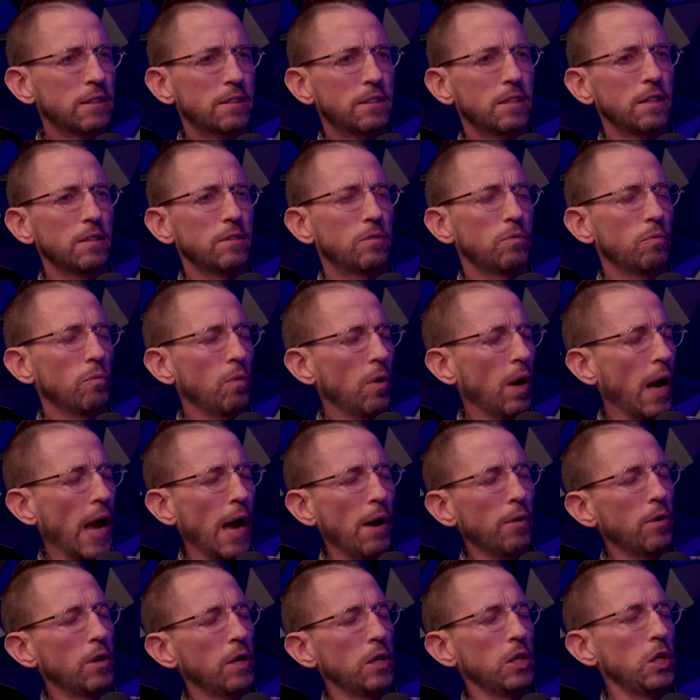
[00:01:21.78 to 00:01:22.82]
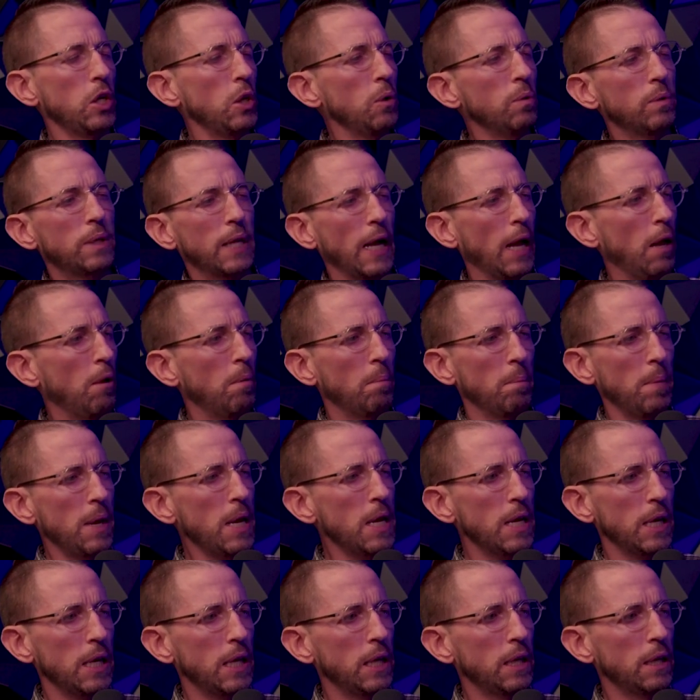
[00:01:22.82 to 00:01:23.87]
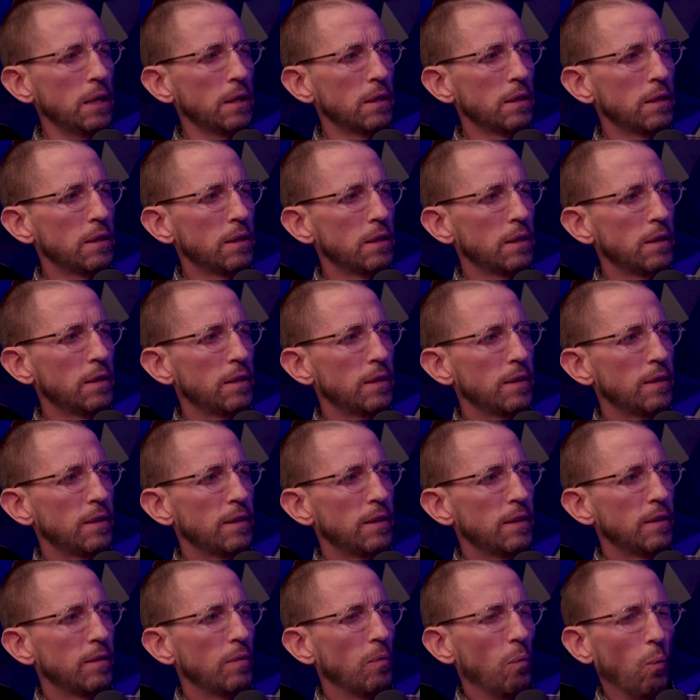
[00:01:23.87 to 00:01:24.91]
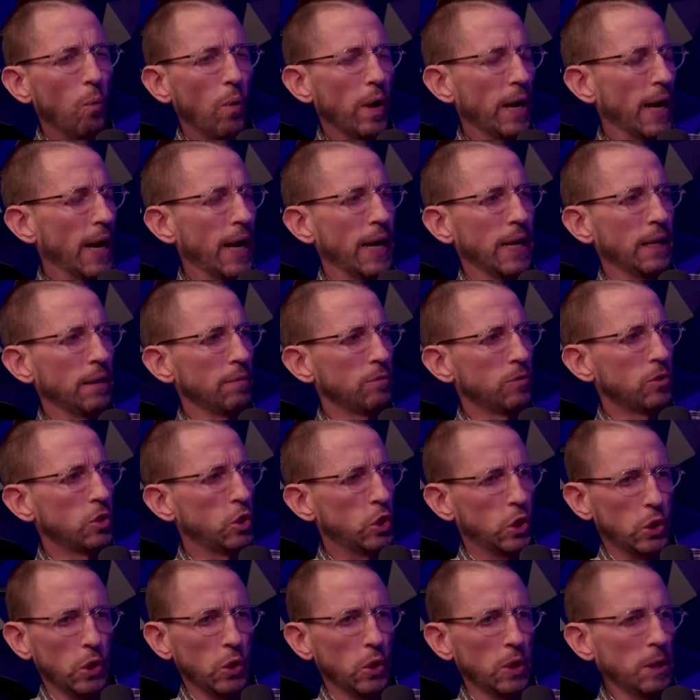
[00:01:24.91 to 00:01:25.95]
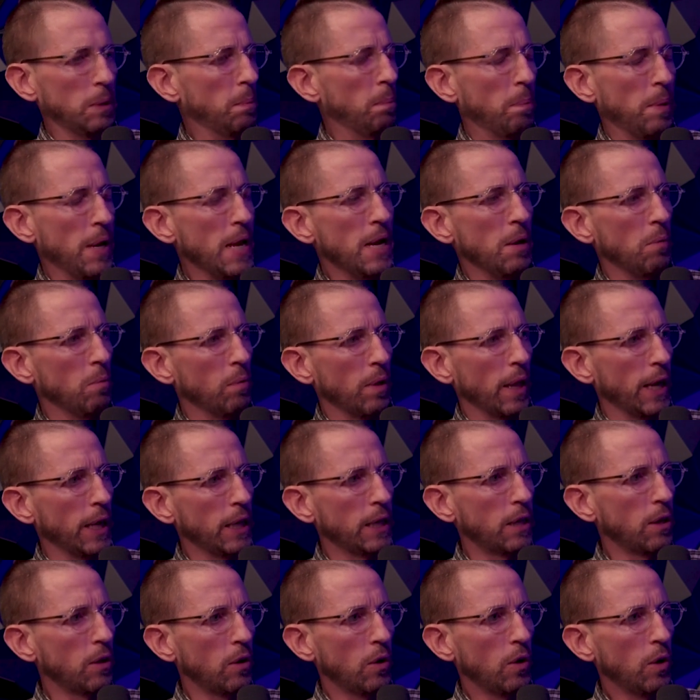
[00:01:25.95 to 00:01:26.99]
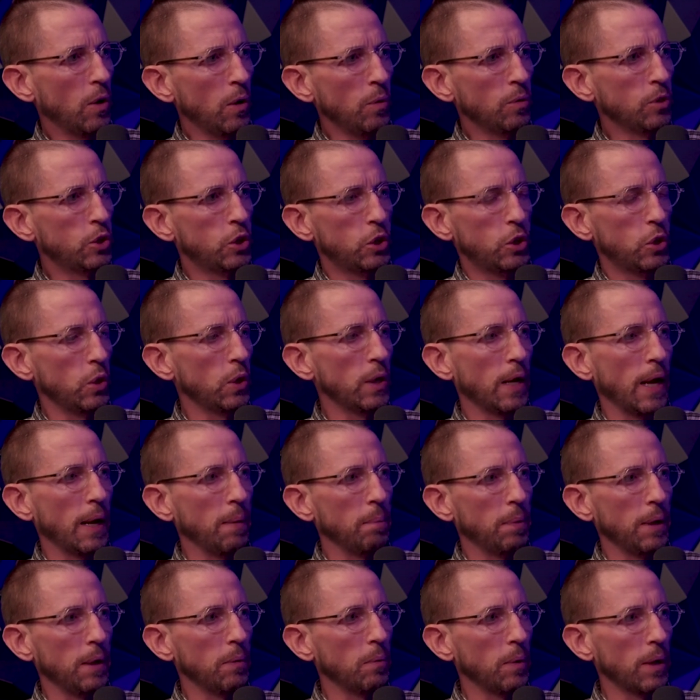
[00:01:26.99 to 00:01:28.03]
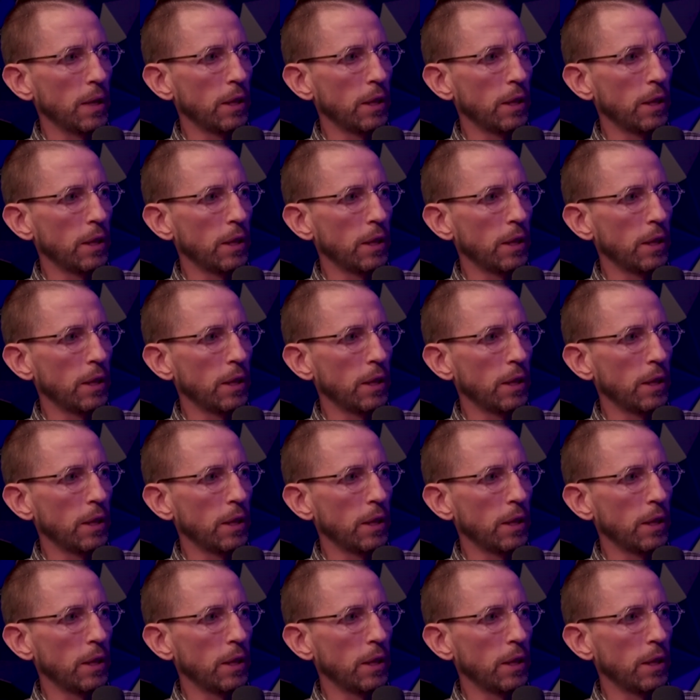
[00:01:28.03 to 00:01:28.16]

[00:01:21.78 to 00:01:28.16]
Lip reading: And since, how could you tell me what I should be, like, who should I be